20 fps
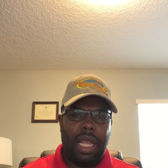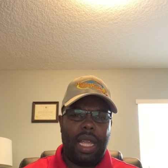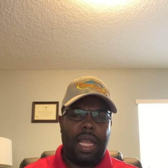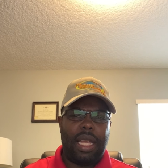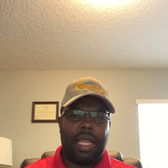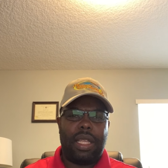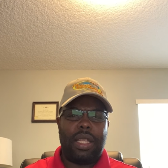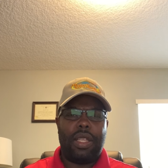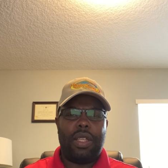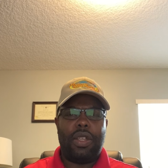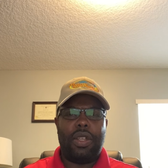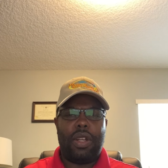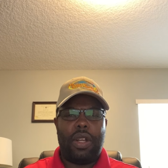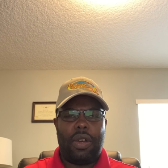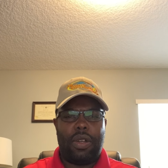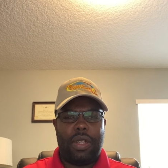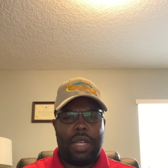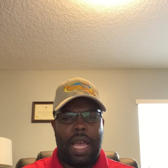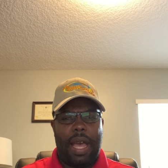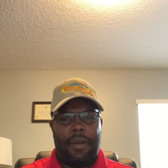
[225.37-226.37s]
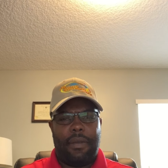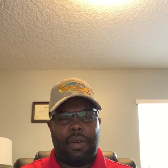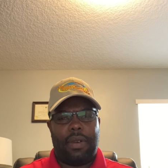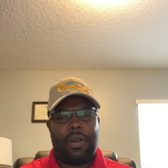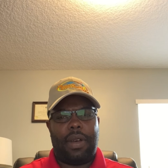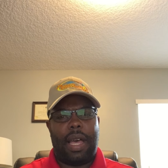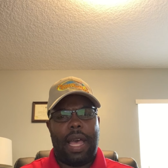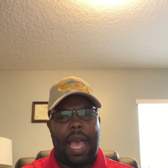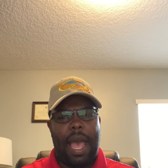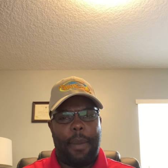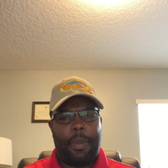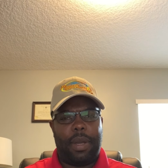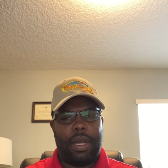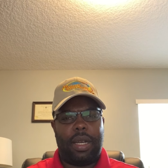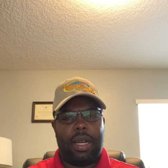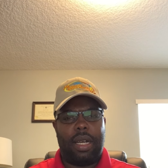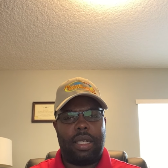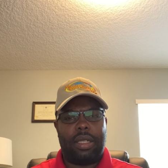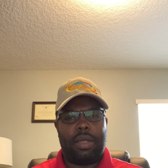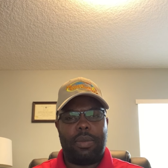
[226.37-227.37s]
and you know, you have a happy
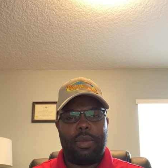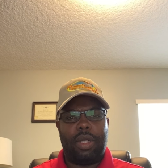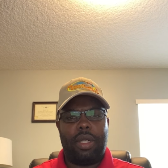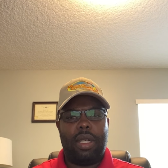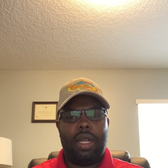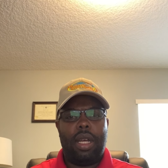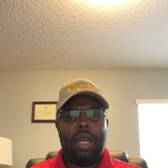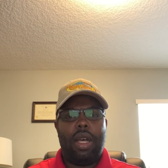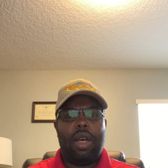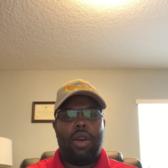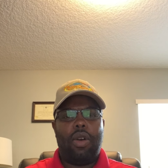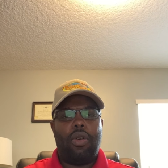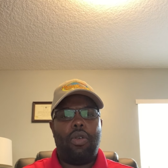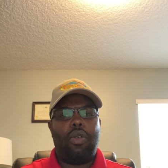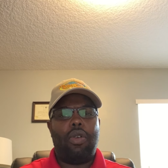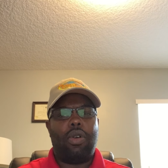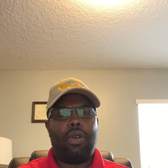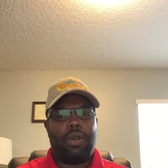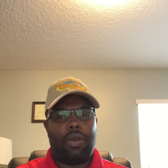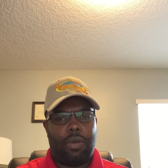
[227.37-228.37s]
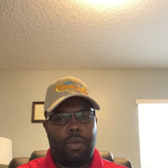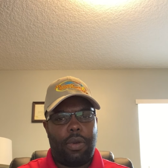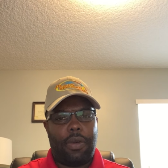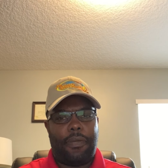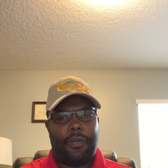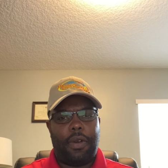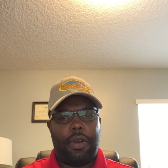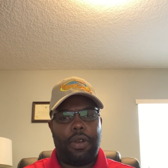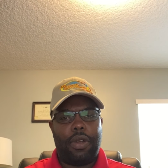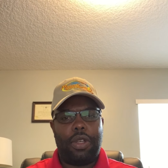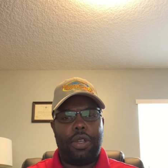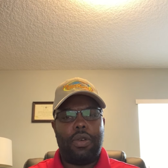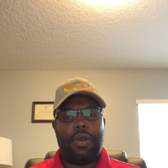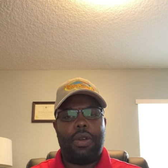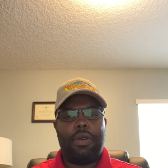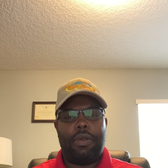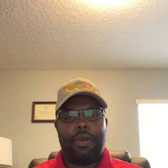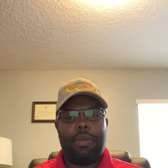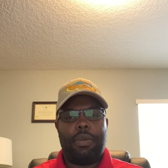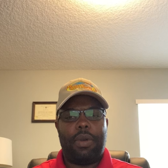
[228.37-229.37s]
customer who will refer you
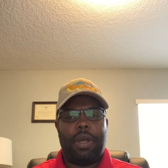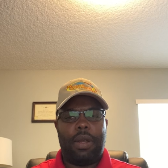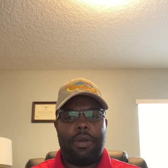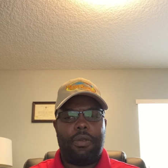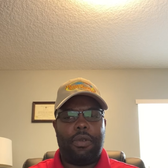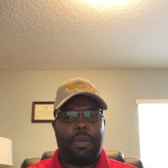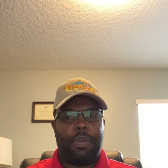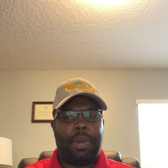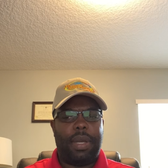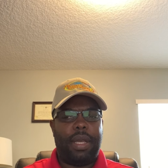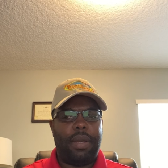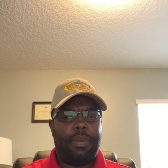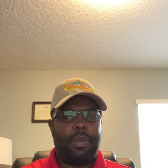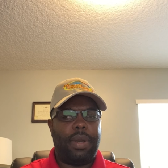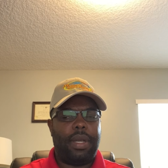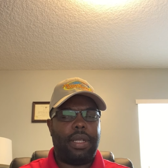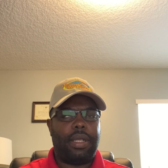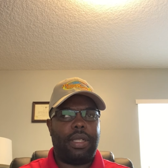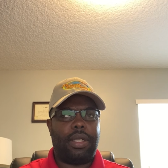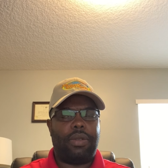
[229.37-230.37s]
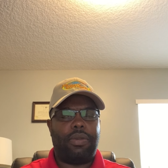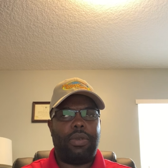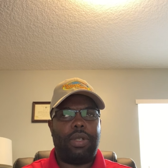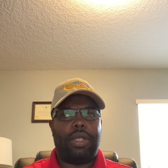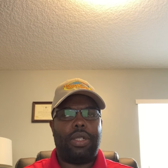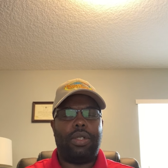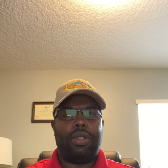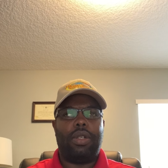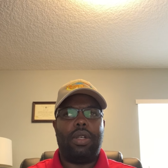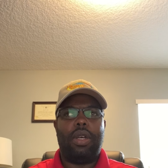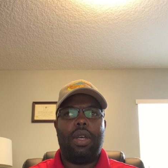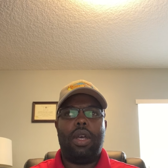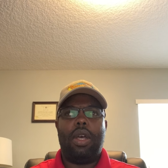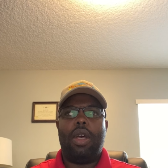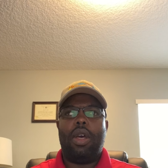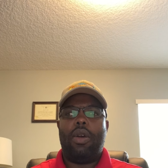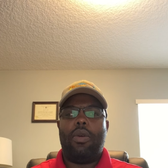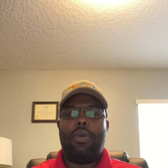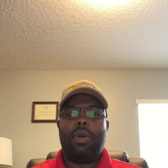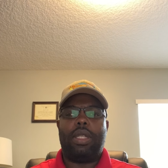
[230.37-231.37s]
and, re- and repeat business with you,
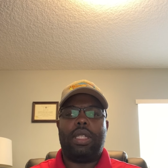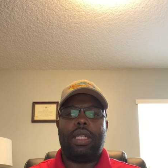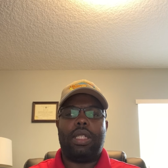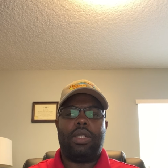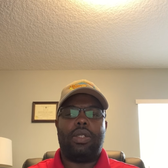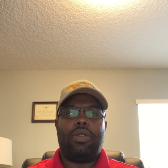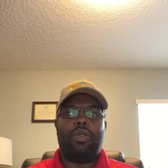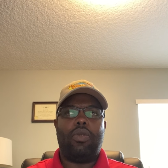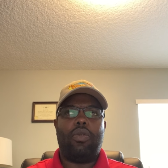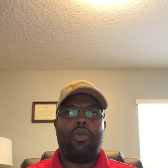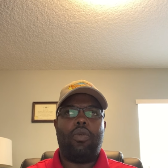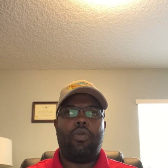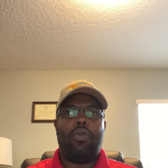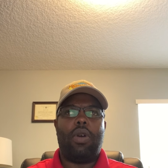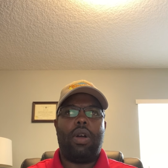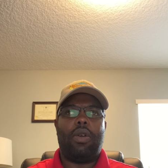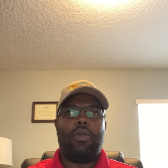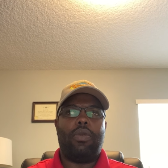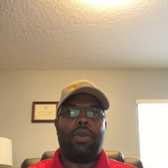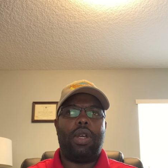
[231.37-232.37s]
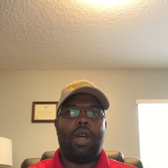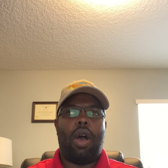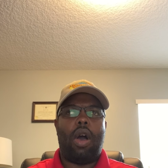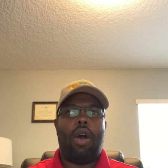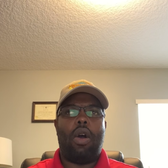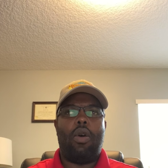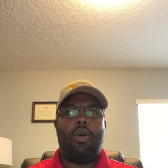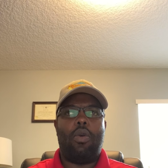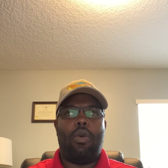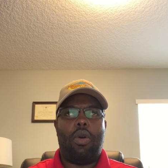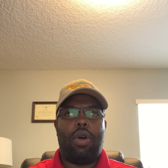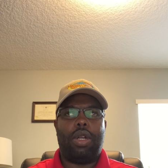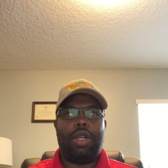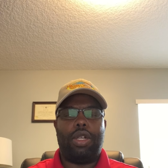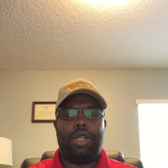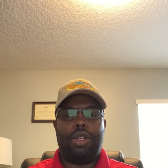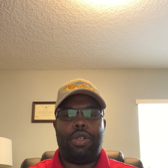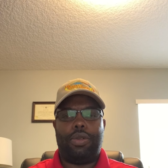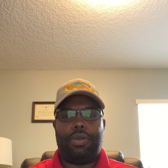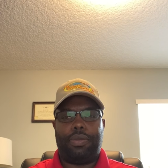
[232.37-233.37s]
which is what we all want
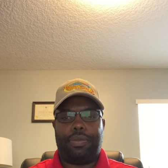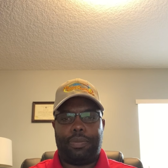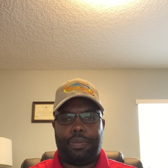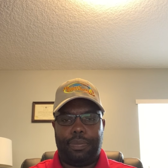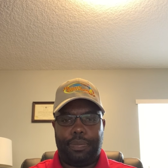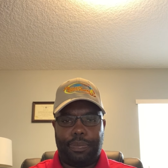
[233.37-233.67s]
to do.